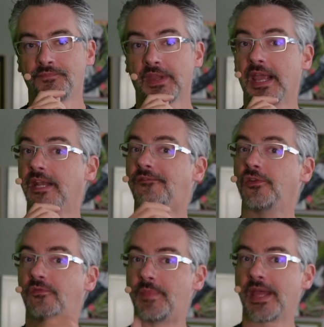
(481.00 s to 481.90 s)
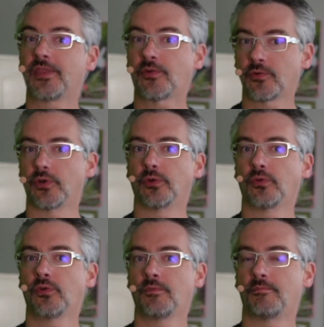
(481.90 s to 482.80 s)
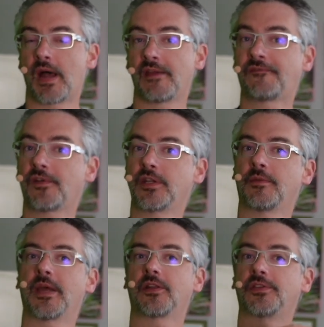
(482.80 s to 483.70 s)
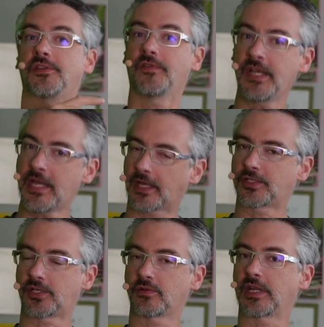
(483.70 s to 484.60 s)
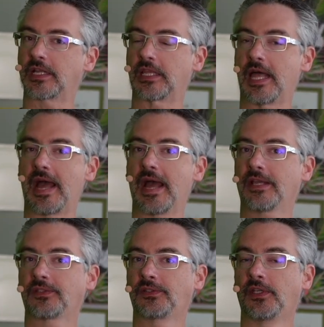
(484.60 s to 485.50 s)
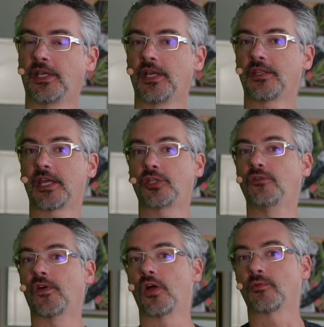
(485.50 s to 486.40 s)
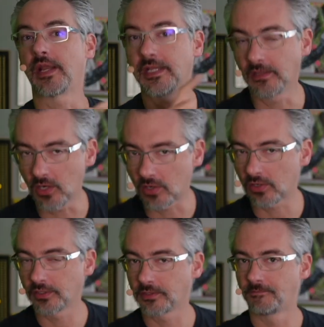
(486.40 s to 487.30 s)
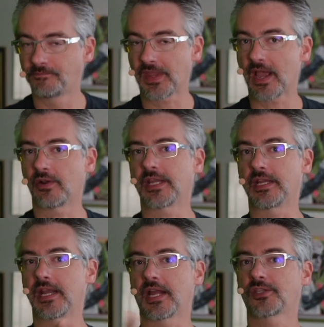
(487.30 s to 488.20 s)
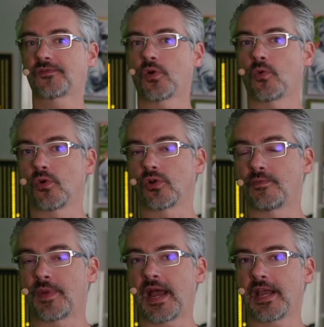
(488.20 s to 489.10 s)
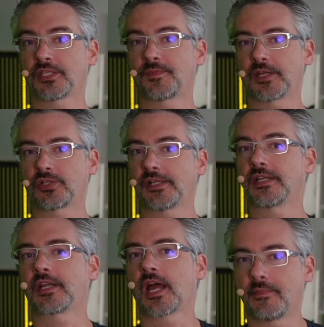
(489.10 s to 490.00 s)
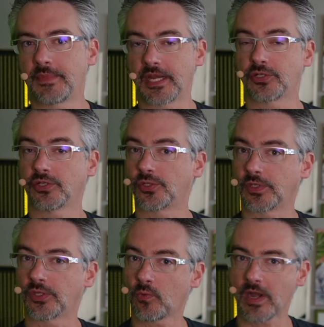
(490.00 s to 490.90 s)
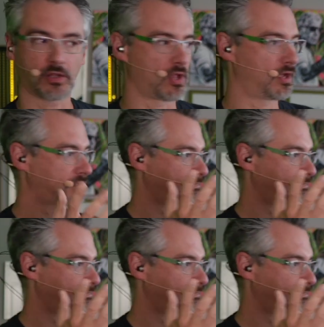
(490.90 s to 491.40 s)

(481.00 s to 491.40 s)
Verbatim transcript: And if you've been through my fundamentals of index tuning class, then you've already learned how to index for order by, especially in combinations with the where clause.